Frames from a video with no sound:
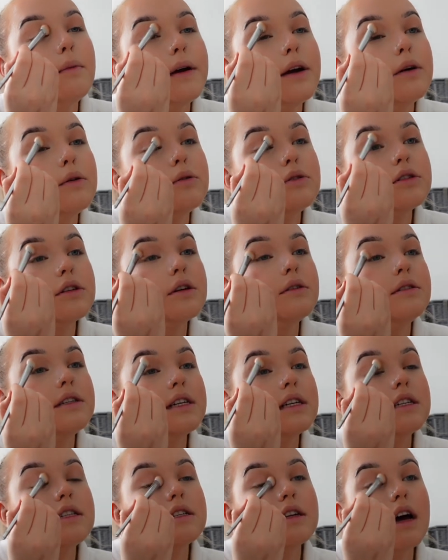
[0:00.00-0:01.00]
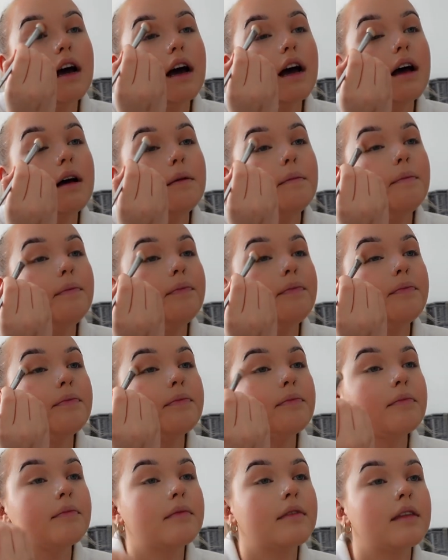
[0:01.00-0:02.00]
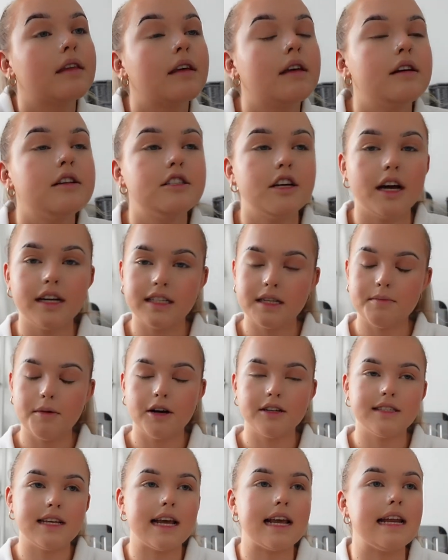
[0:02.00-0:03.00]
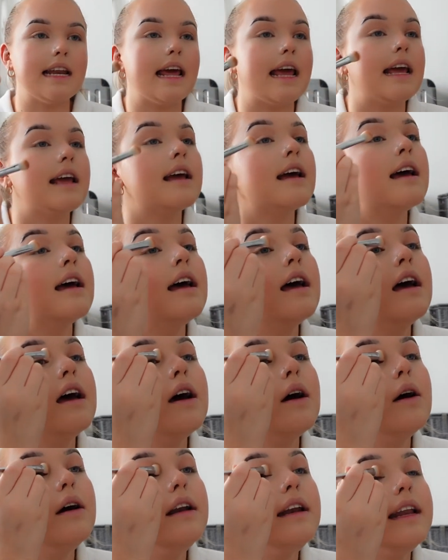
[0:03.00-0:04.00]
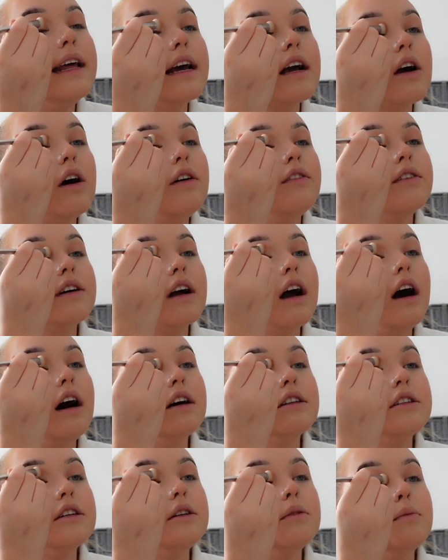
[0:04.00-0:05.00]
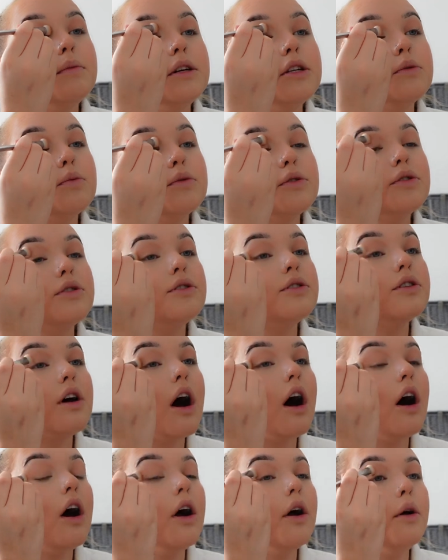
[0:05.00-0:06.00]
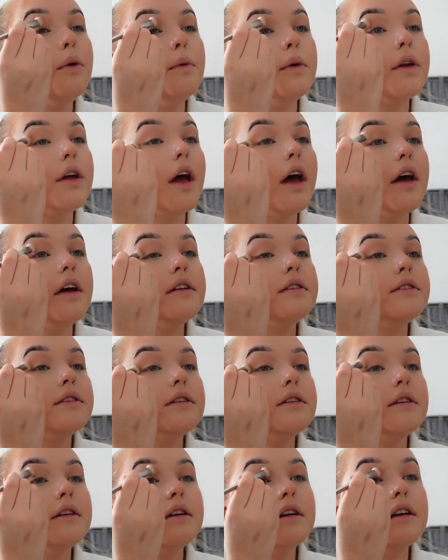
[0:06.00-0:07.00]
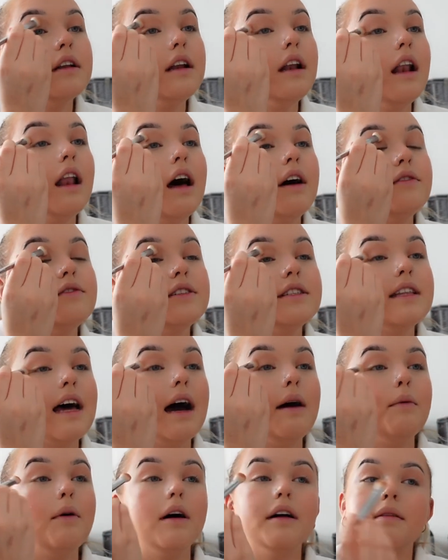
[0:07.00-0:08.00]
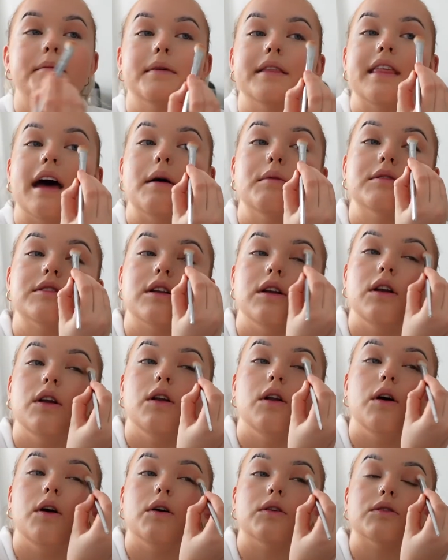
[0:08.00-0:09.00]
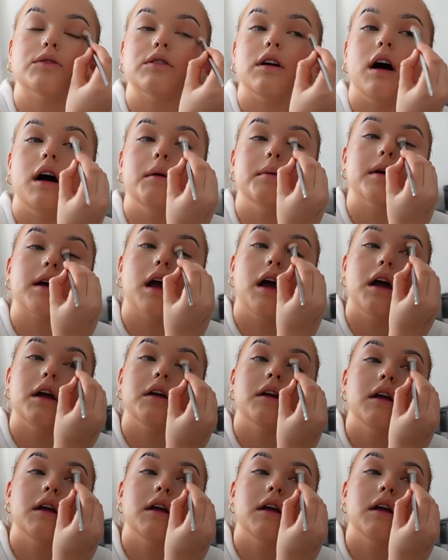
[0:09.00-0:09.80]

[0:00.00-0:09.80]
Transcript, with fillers: we also did um, Dirty Martini near Covent Garden, which was so good. Loved that one, but that was a long time ago.